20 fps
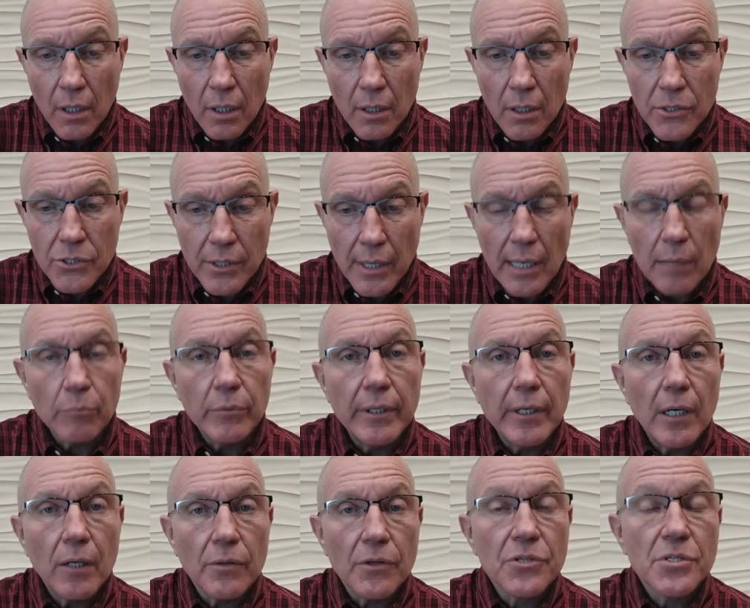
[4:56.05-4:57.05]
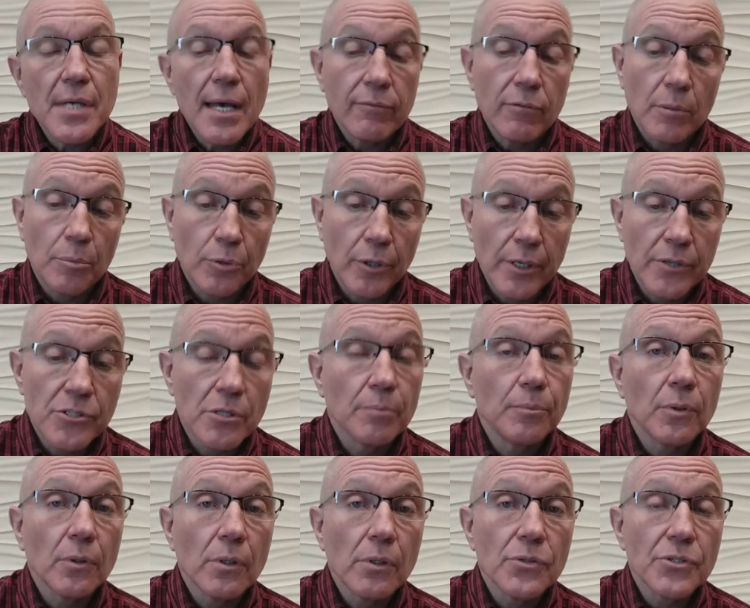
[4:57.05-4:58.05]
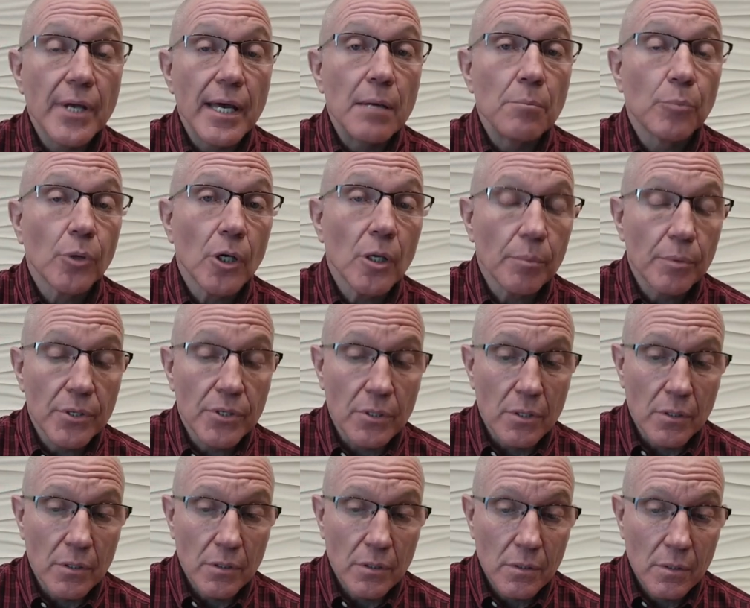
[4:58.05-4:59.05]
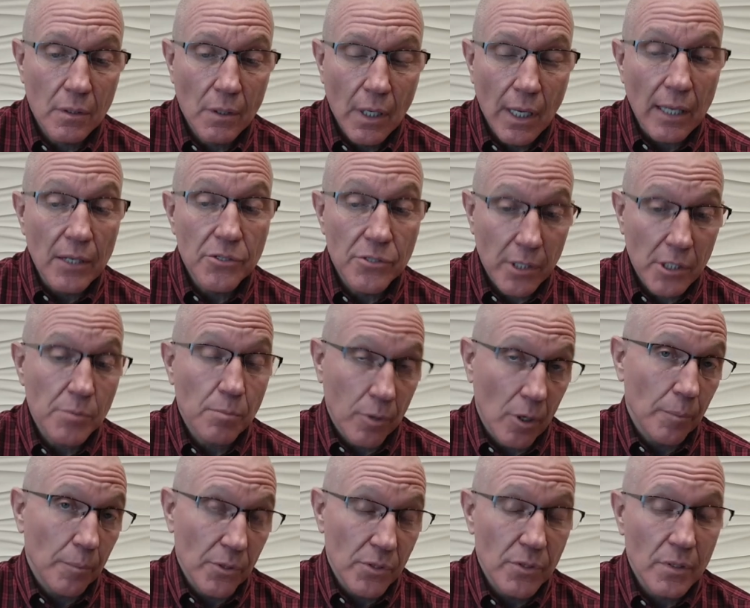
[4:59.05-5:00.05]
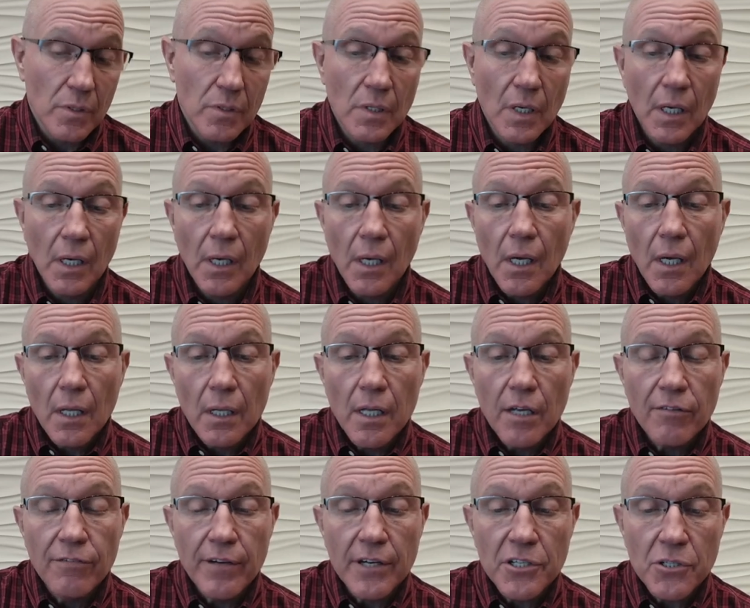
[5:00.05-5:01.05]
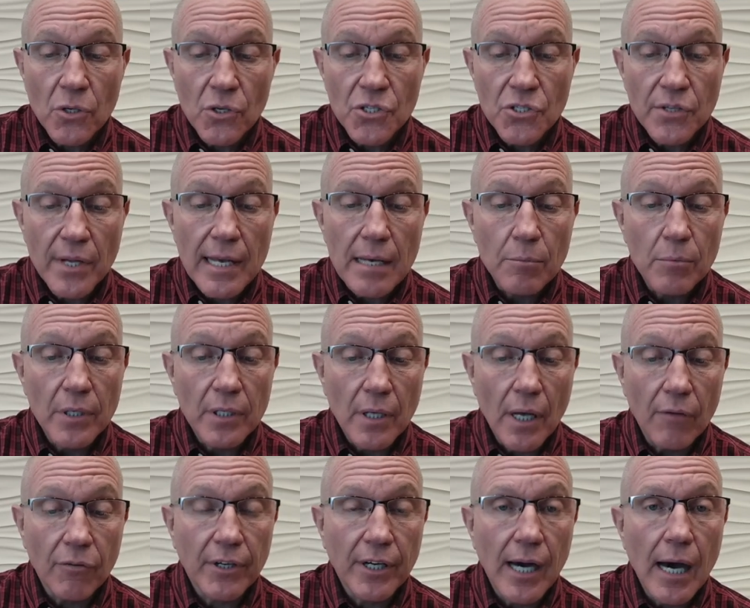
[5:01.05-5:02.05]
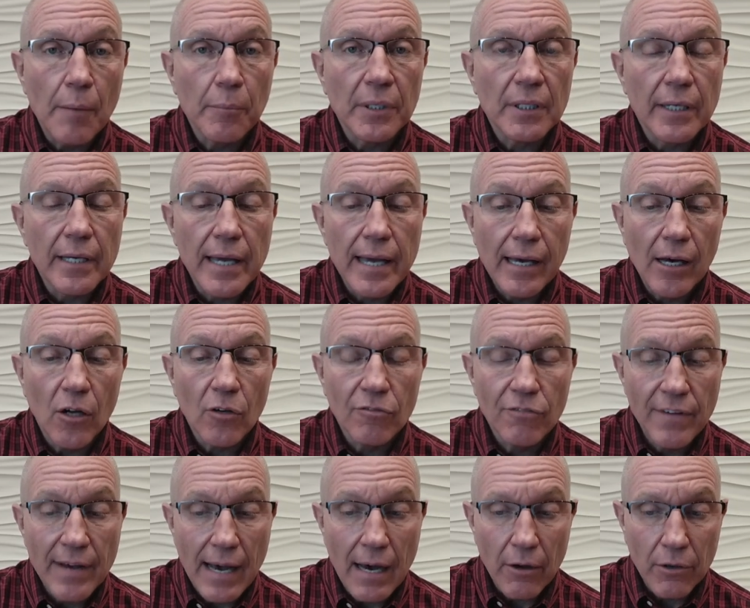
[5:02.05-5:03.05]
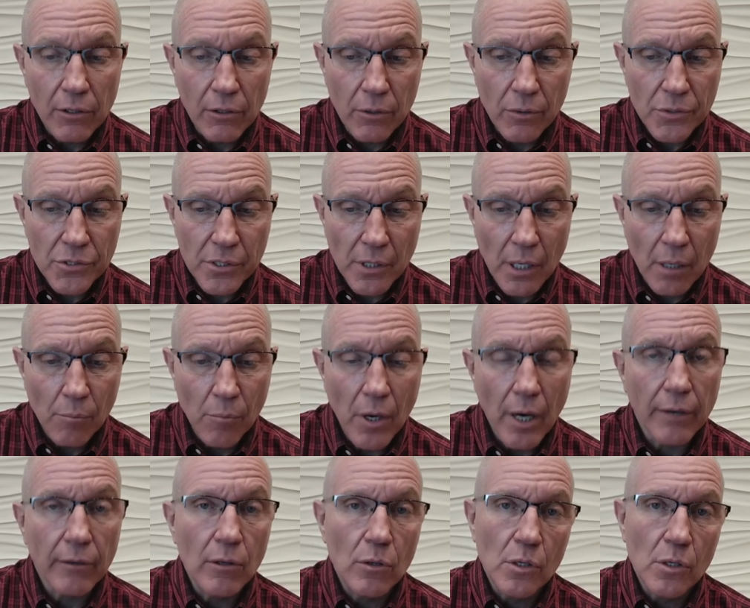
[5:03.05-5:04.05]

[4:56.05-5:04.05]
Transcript: the same year the 7 principles and purposes, and 6 purposes, the official statement of commonly held values among